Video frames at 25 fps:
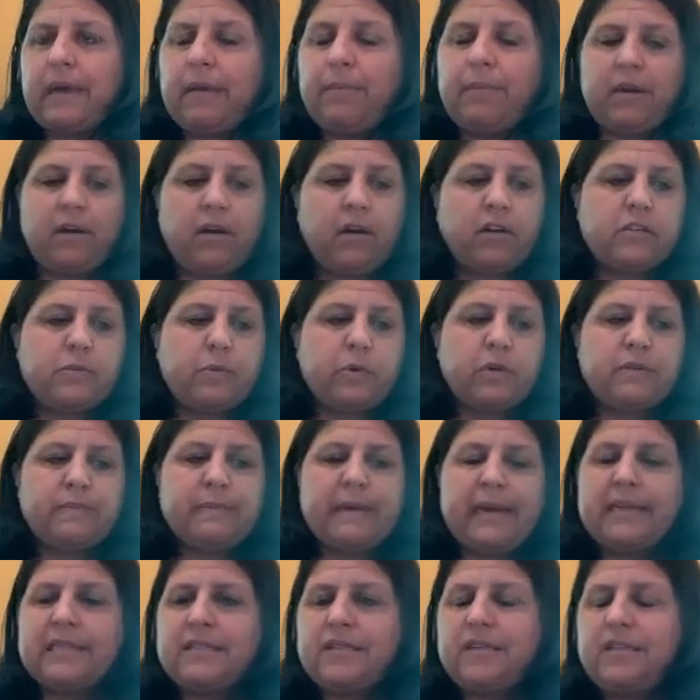it might have been our sports
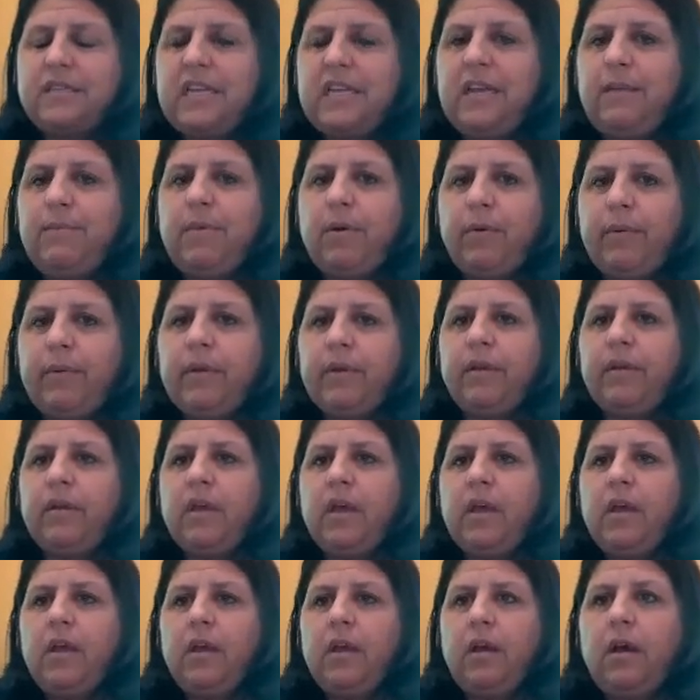medicine team, but we
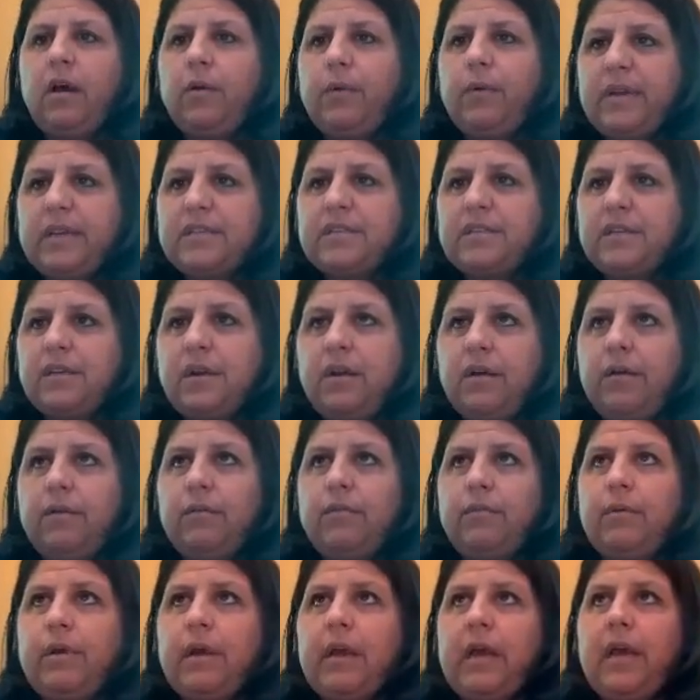always, you
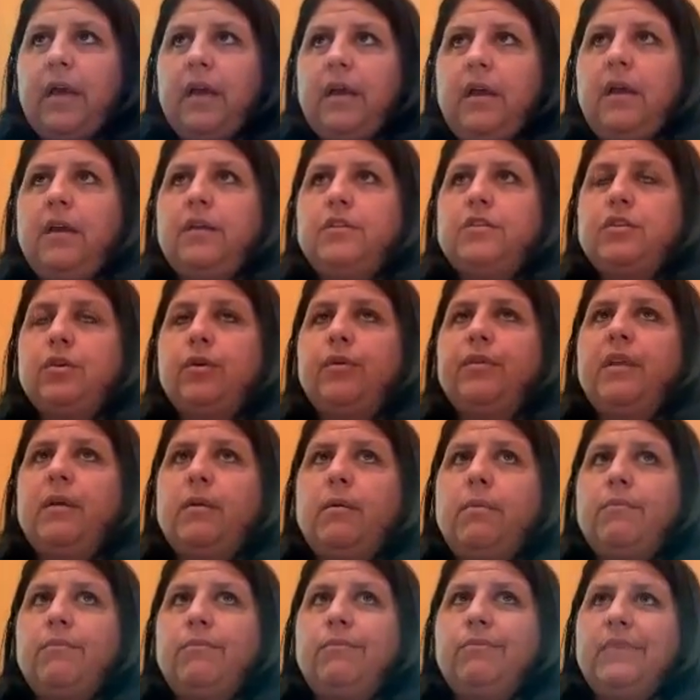know, uh, told
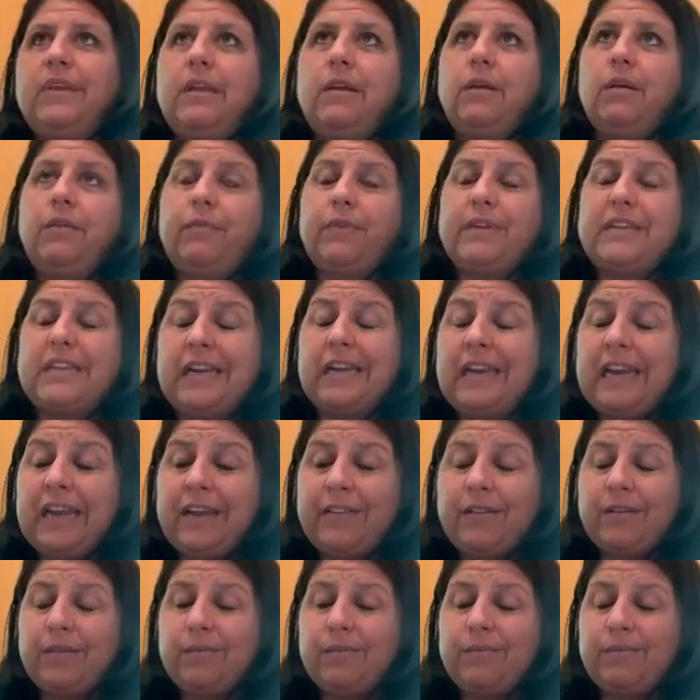them, you know, if we didn't
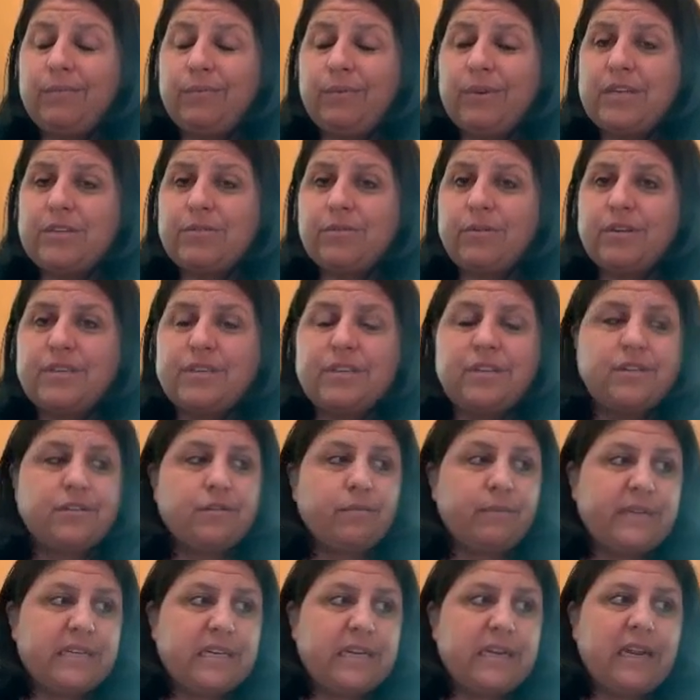have the
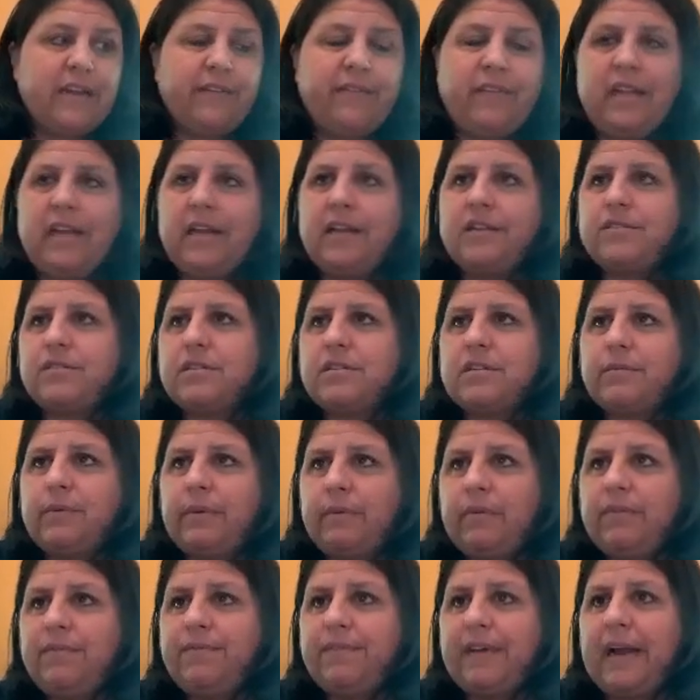resources or we didn't have the answers, that
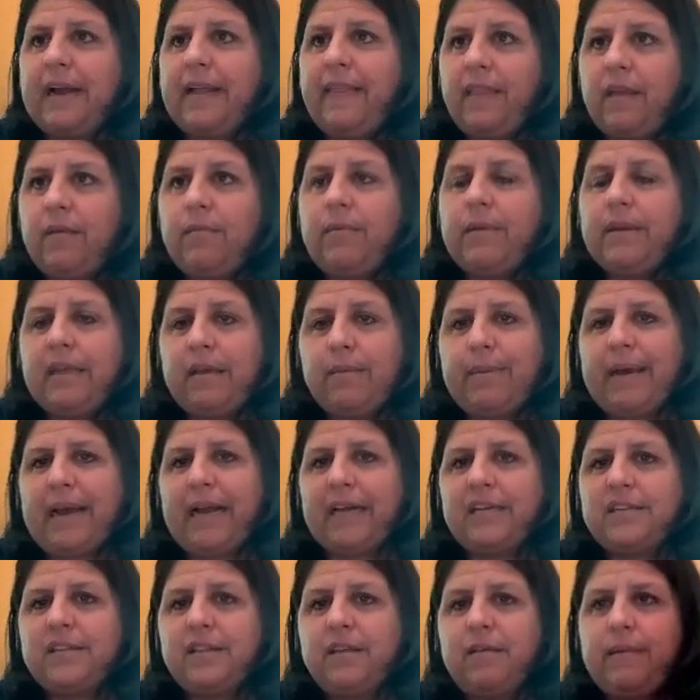we would find them and get
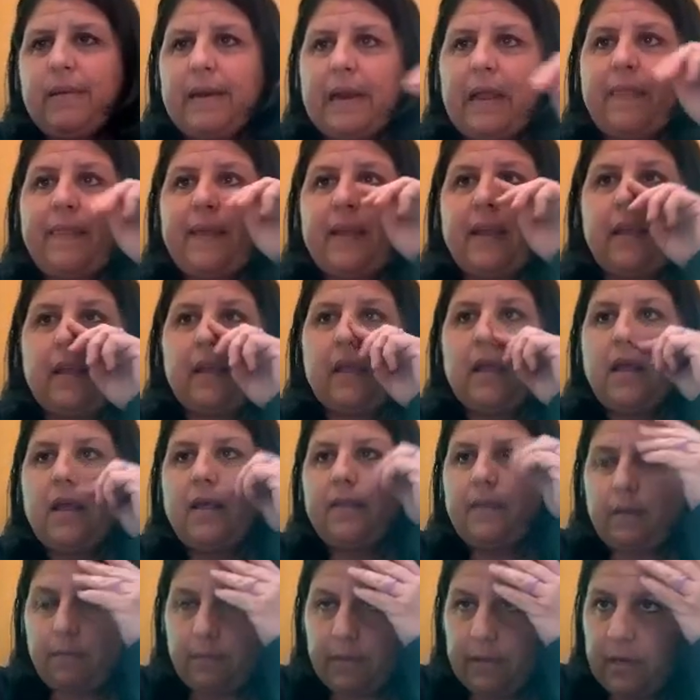back to them. And I think
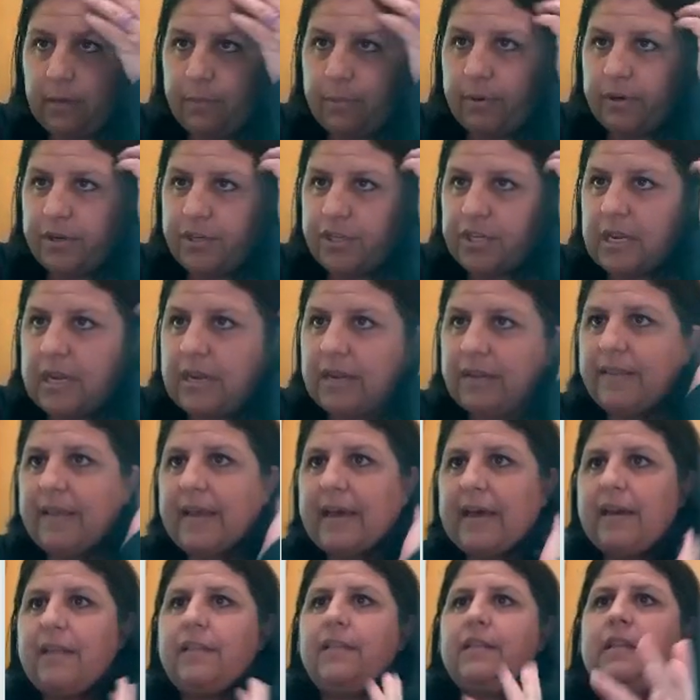they really appreciated
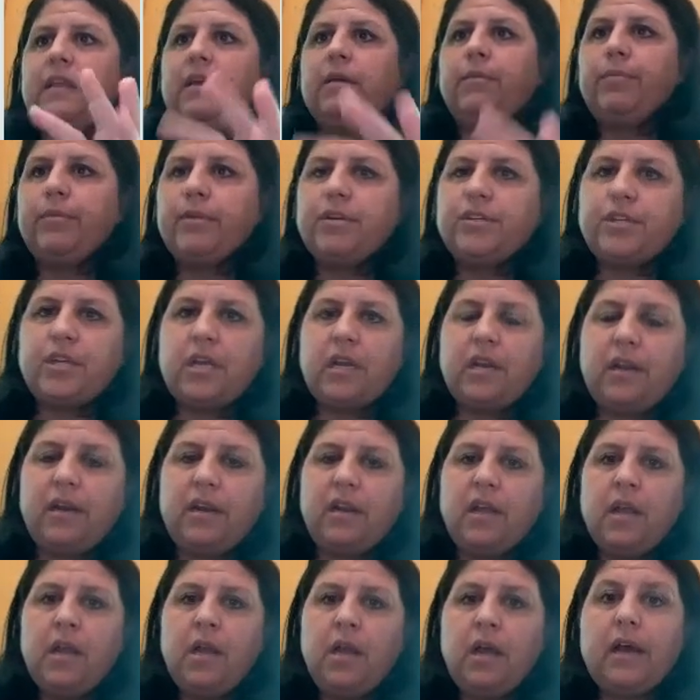that. I think they
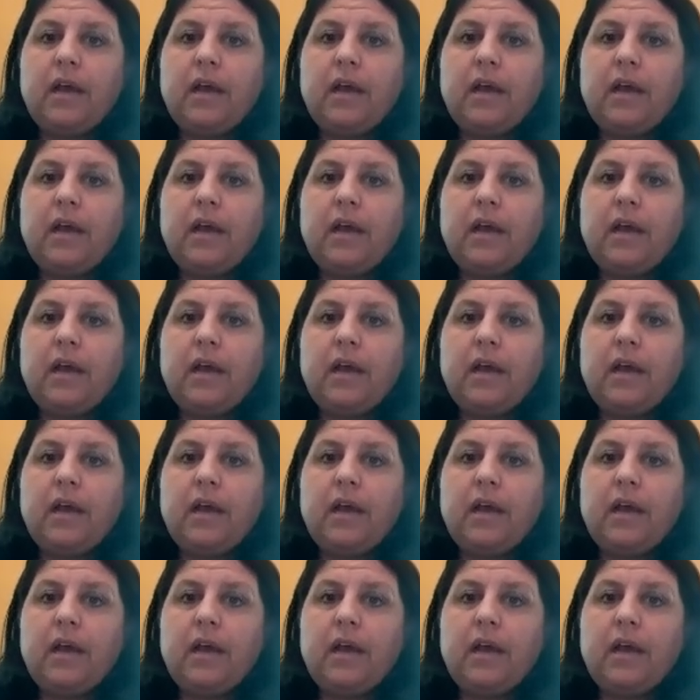appreciated